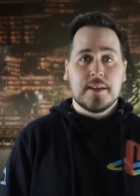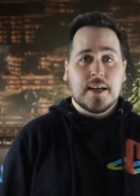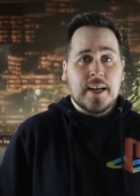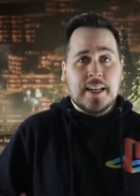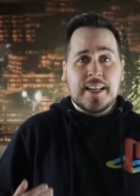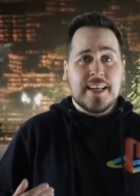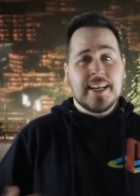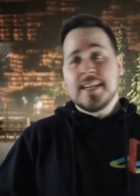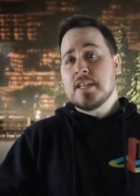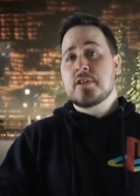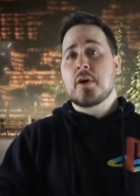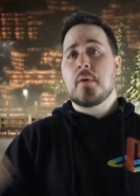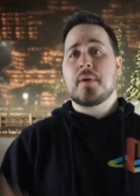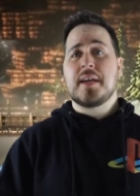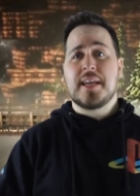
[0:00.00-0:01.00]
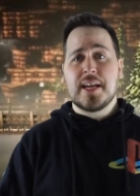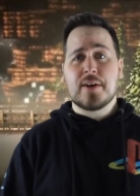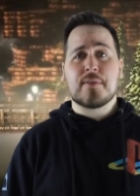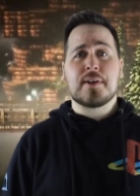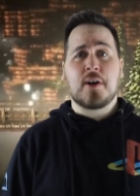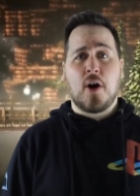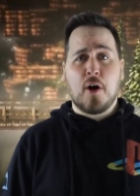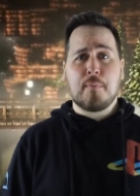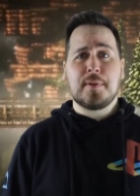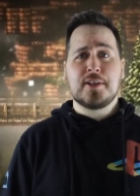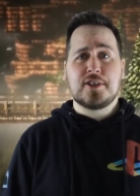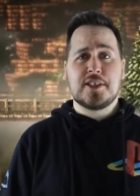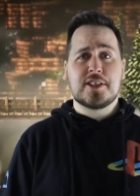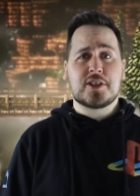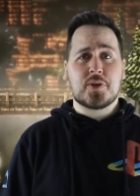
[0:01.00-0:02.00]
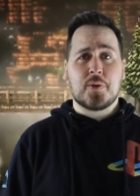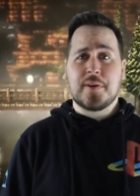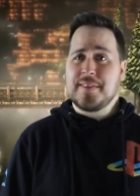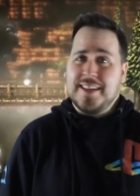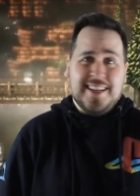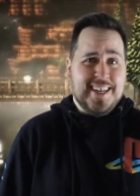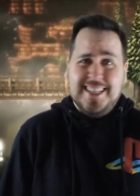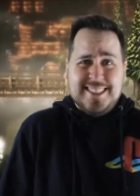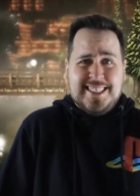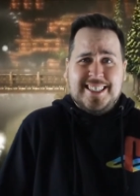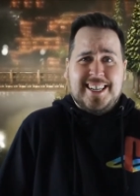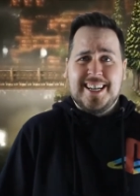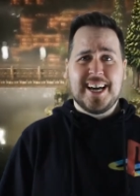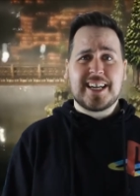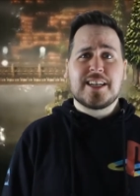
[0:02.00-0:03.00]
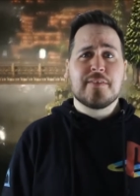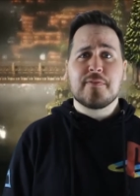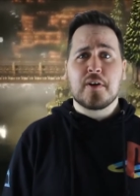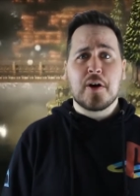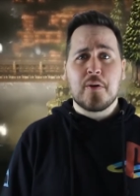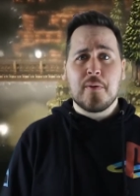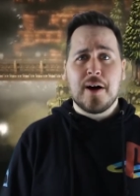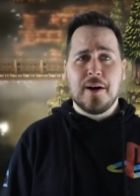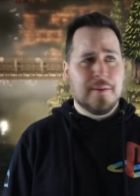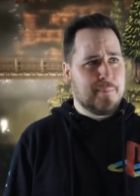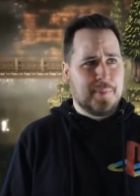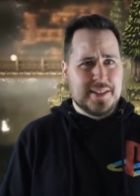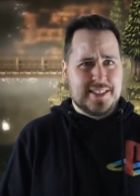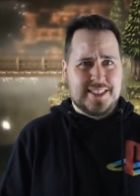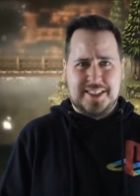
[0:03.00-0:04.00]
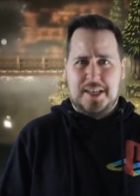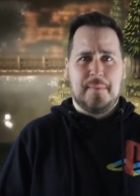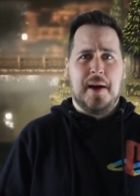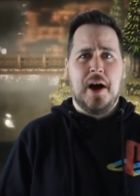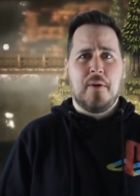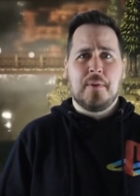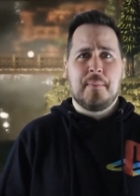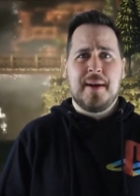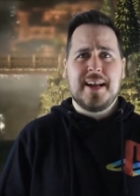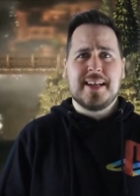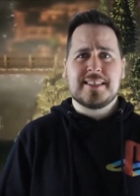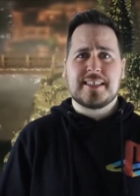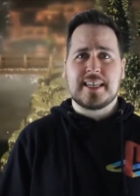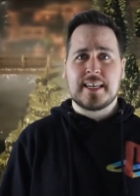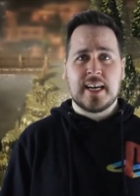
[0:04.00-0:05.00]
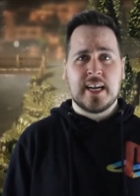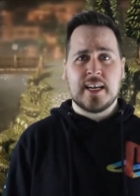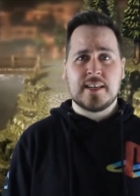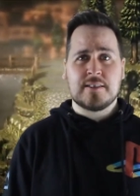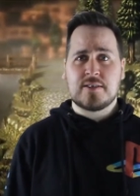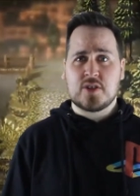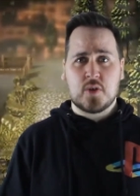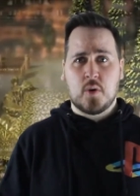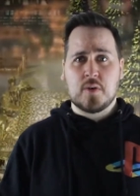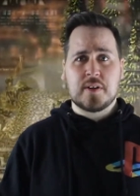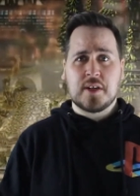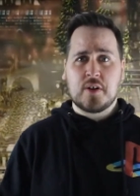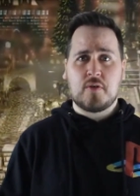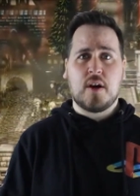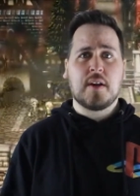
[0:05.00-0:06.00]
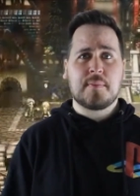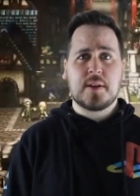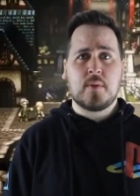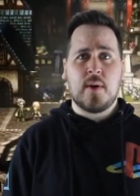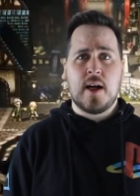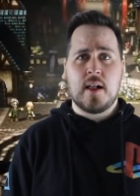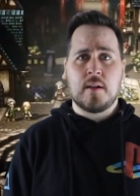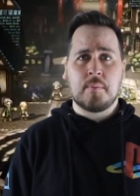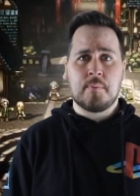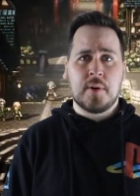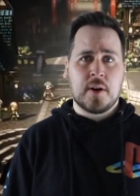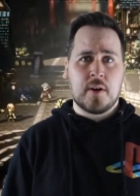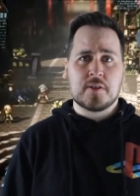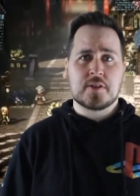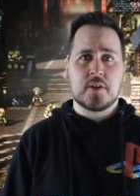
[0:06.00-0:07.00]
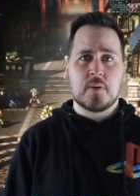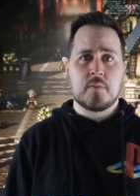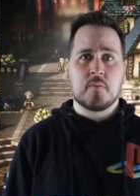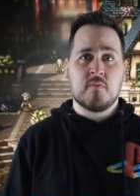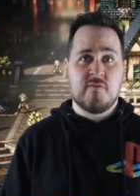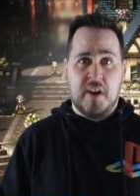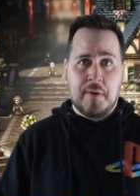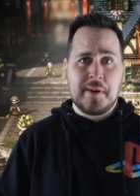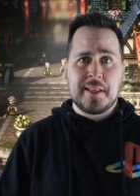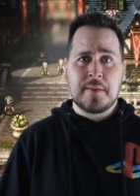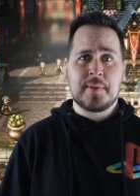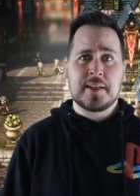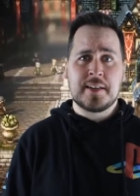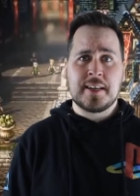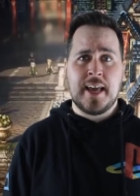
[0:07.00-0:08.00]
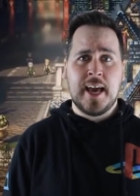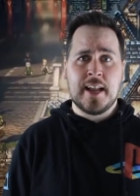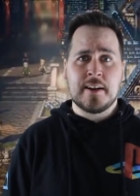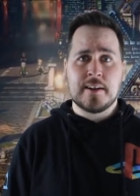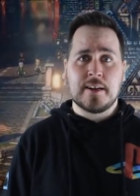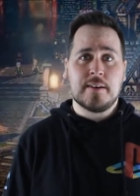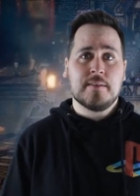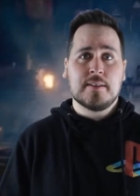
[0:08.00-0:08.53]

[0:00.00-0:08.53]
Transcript: An incoherent RPG story that isn't connected very well, but somehow amazing, and sold incredibly well, but also very limited in Canada.